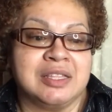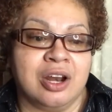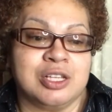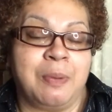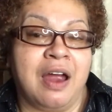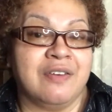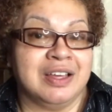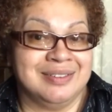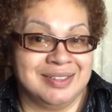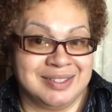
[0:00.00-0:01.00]
that are
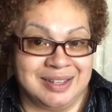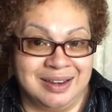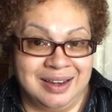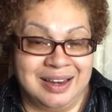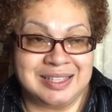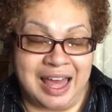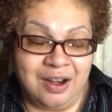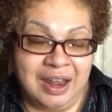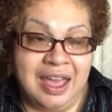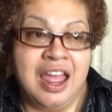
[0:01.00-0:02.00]
expiring
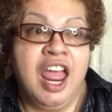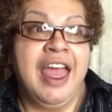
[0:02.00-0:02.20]
Saturday